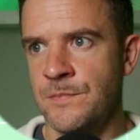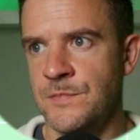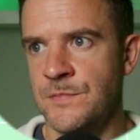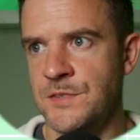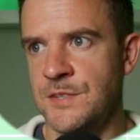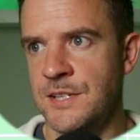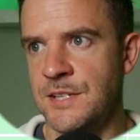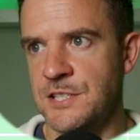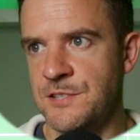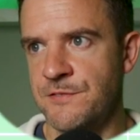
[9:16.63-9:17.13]

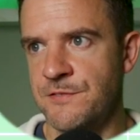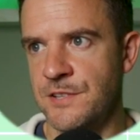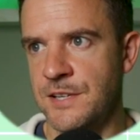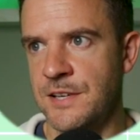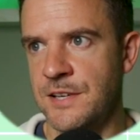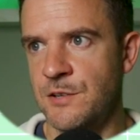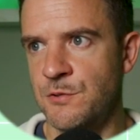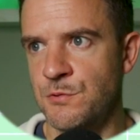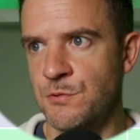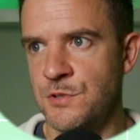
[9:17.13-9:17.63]
So that's for
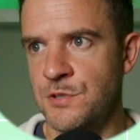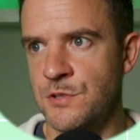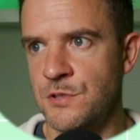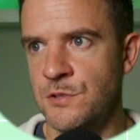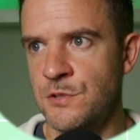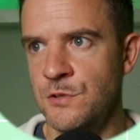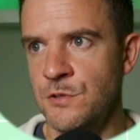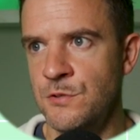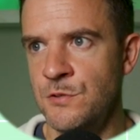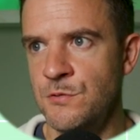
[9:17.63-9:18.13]
get all to
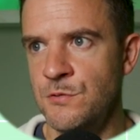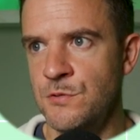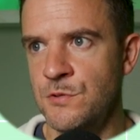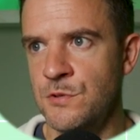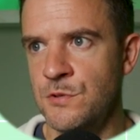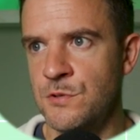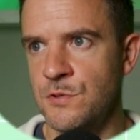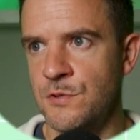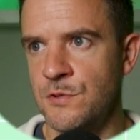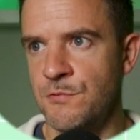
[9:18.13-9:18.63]

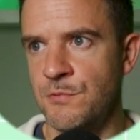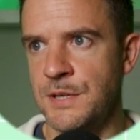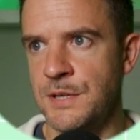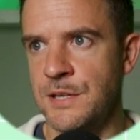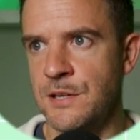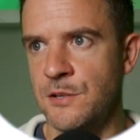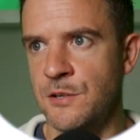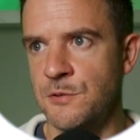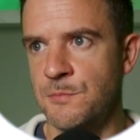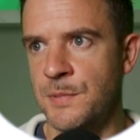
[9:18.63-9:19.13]
dos. If we
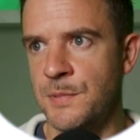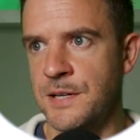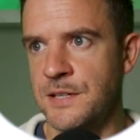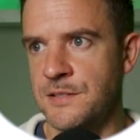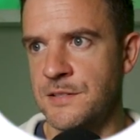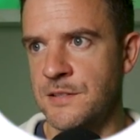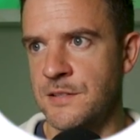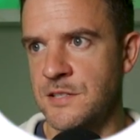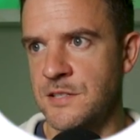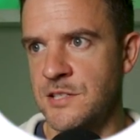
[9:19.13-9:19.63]
go back
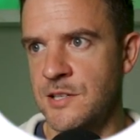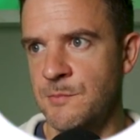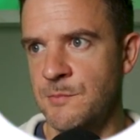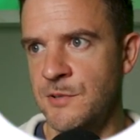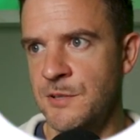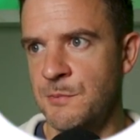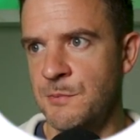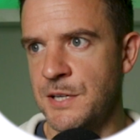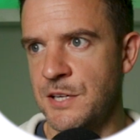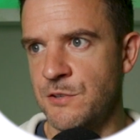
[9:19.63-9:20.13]
to the
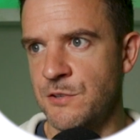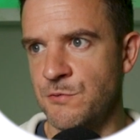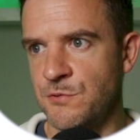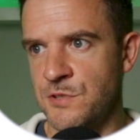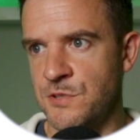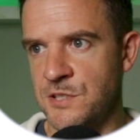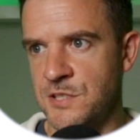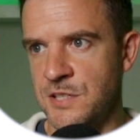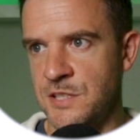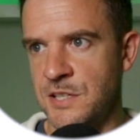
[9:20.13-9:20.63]
summary, we can
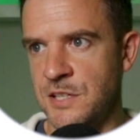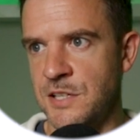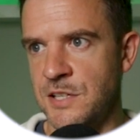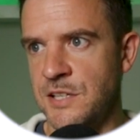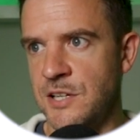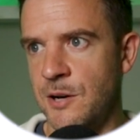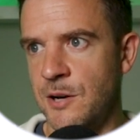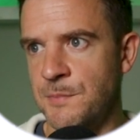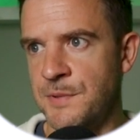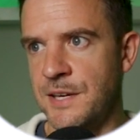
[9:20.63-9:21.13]
also see
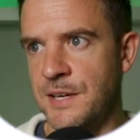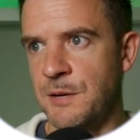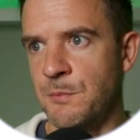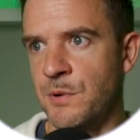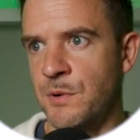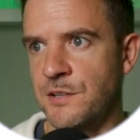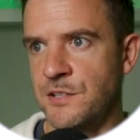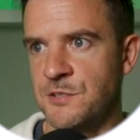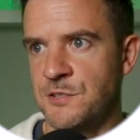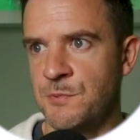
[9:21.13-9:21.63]
the update
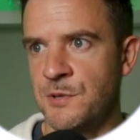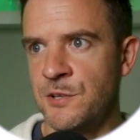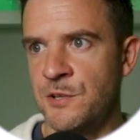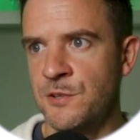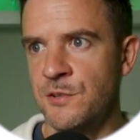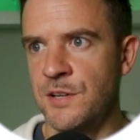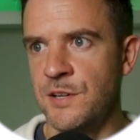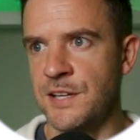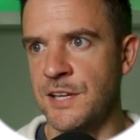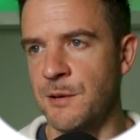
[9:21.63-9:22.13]
one as
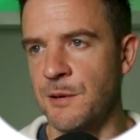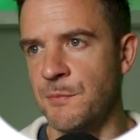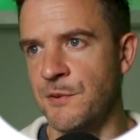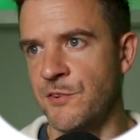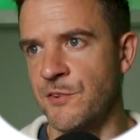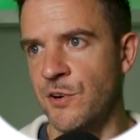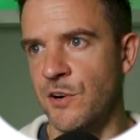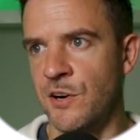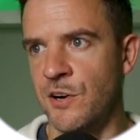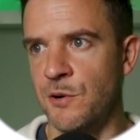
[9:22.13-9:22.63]
well. And again, we've
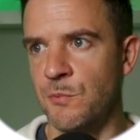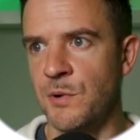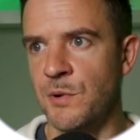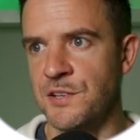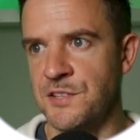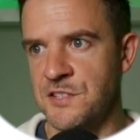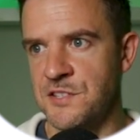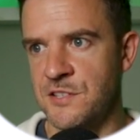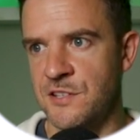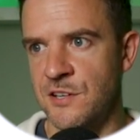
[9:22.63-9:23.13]
got our
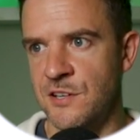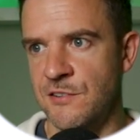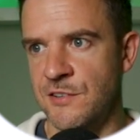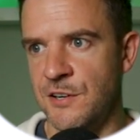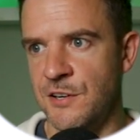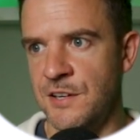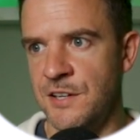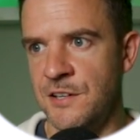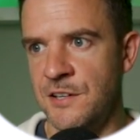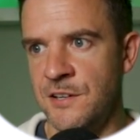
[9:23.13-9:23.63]
one
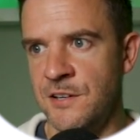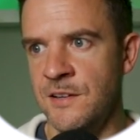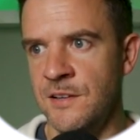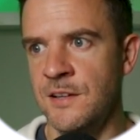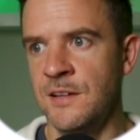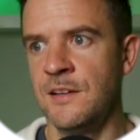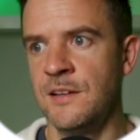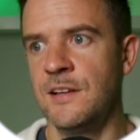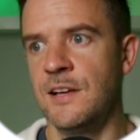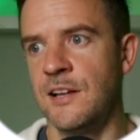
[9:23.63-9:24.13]
scenario here.
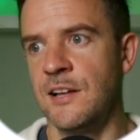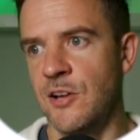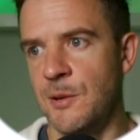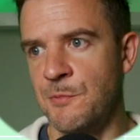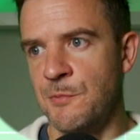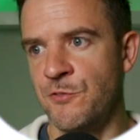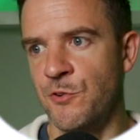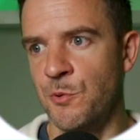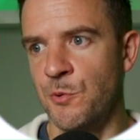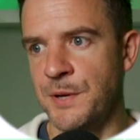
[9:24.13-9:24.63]
And like
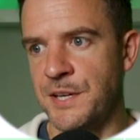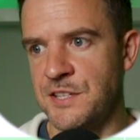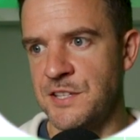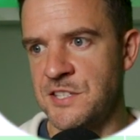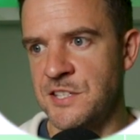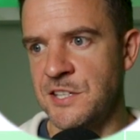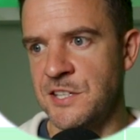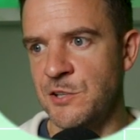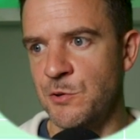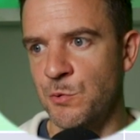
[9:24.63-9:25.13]
before, we can
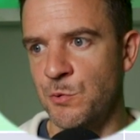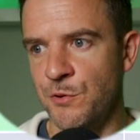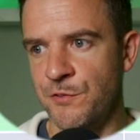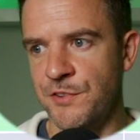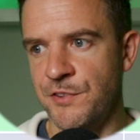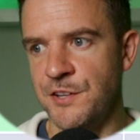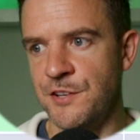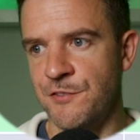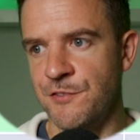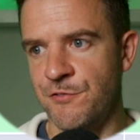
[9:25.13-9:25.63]
see all of
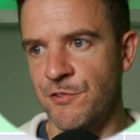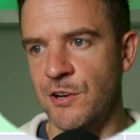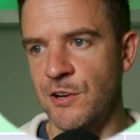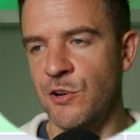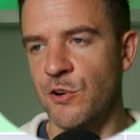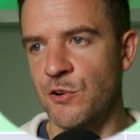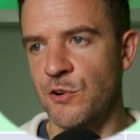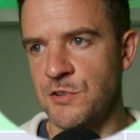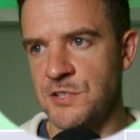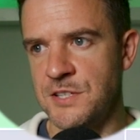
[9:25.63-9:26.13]
the different
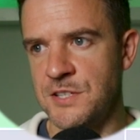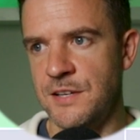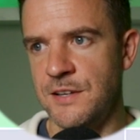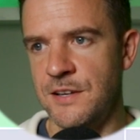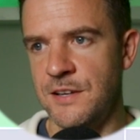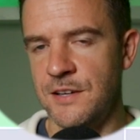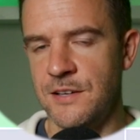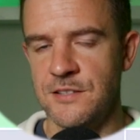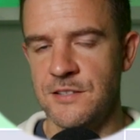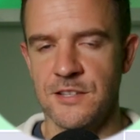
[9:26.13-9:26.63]
logs in
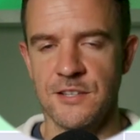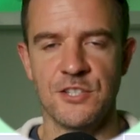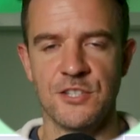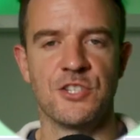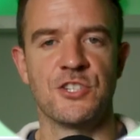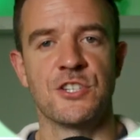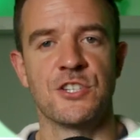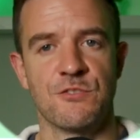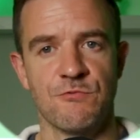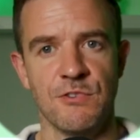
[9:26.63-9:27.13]
here. So this
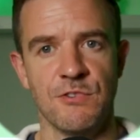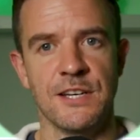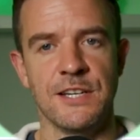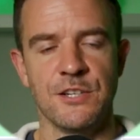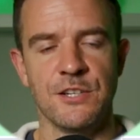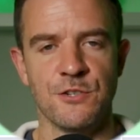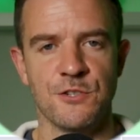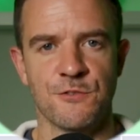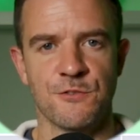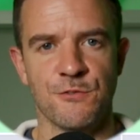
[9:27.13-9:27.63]
is just really
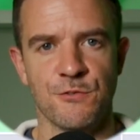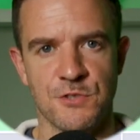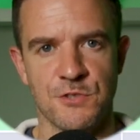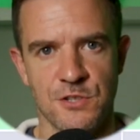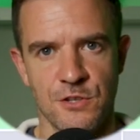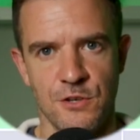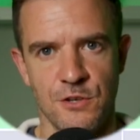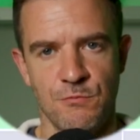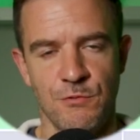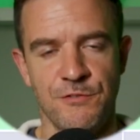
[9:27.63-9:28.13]
useful
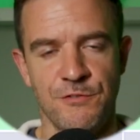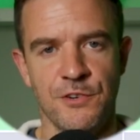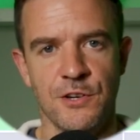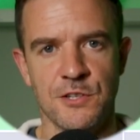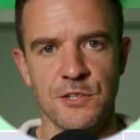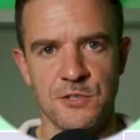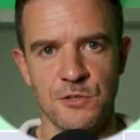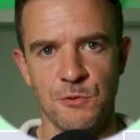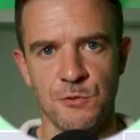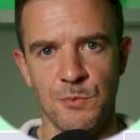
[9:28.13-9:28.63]
to refer
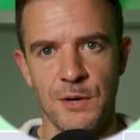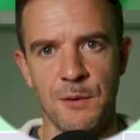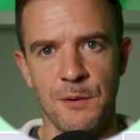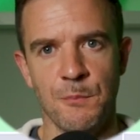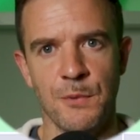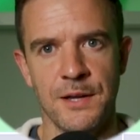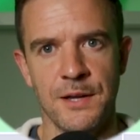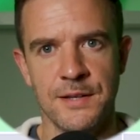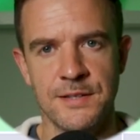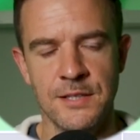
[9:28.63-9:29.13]
to when
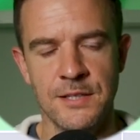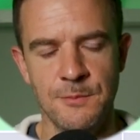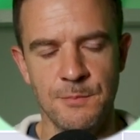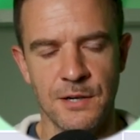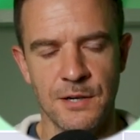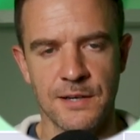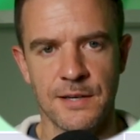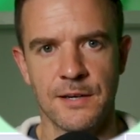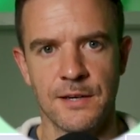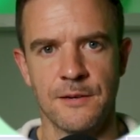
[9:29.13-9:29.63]
we're
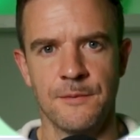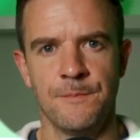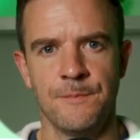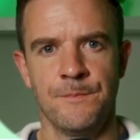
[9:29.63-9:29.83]
debugging.